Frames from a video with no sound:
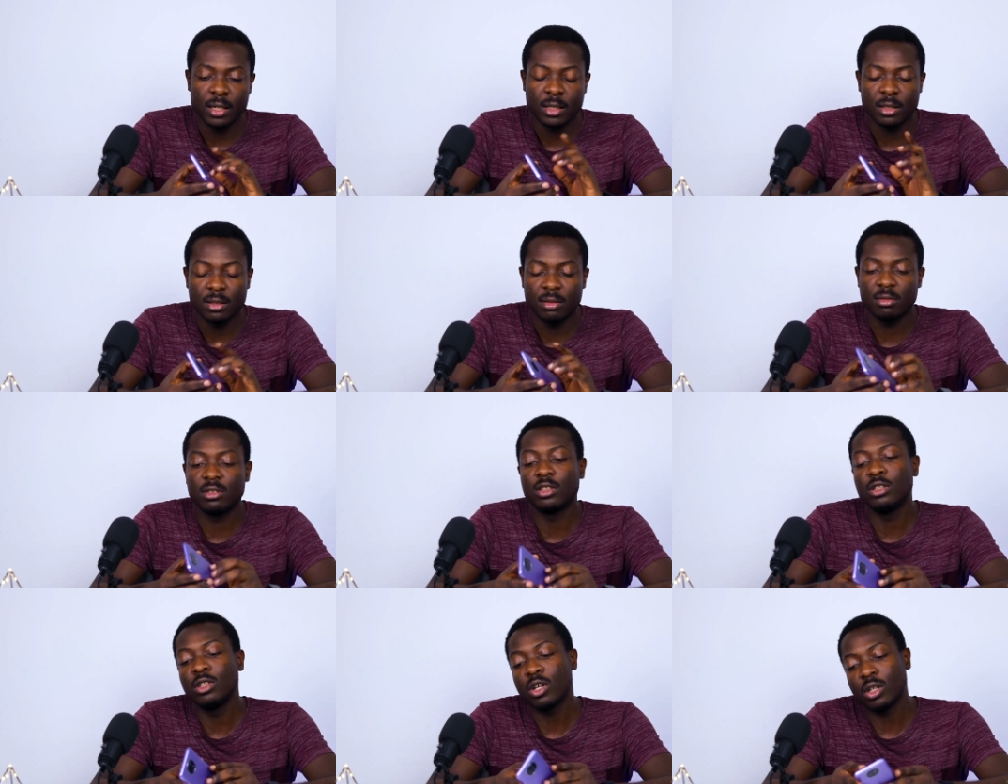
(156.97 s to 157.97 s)

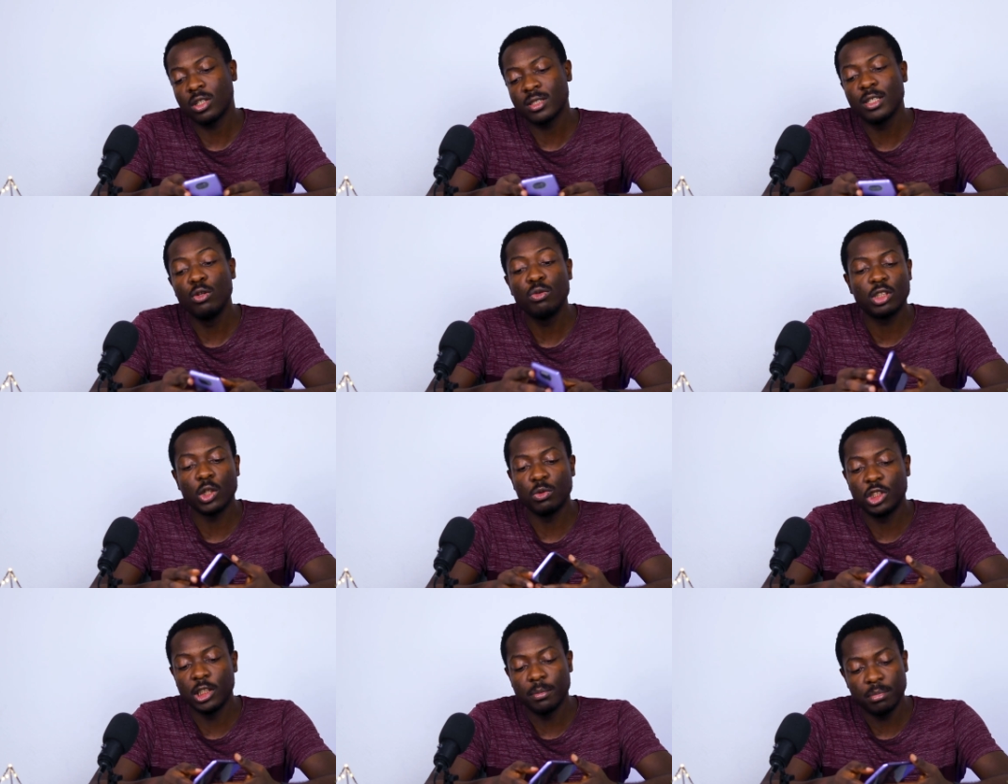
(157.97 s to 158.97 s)
Doesn't look
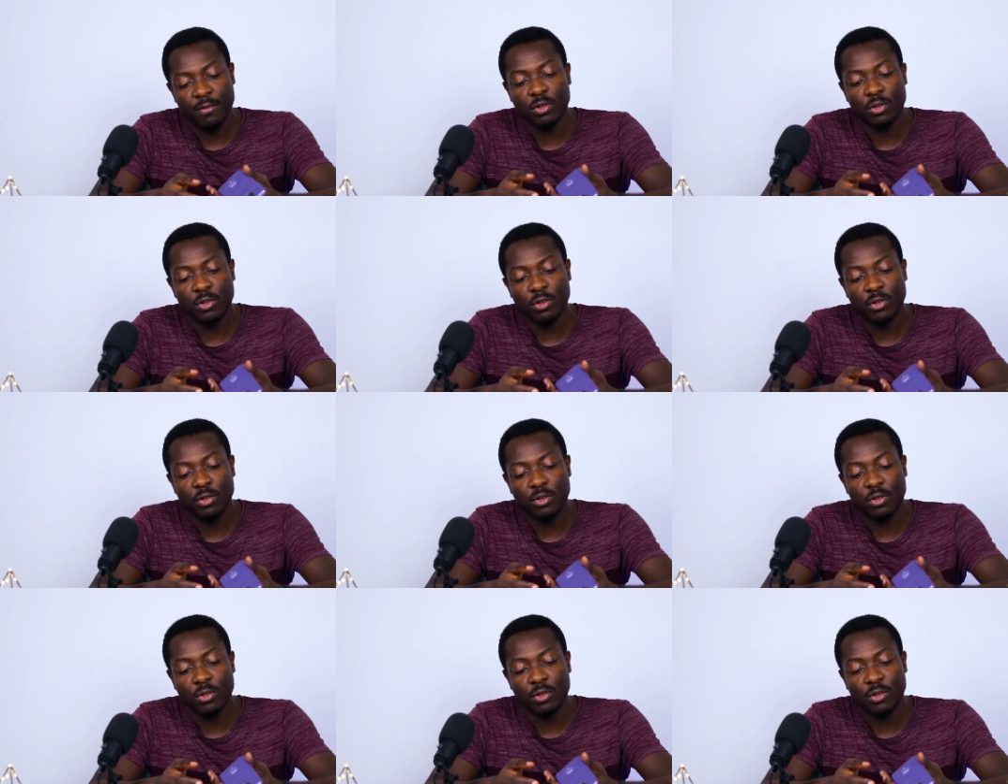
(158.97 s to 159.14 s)
so cheap,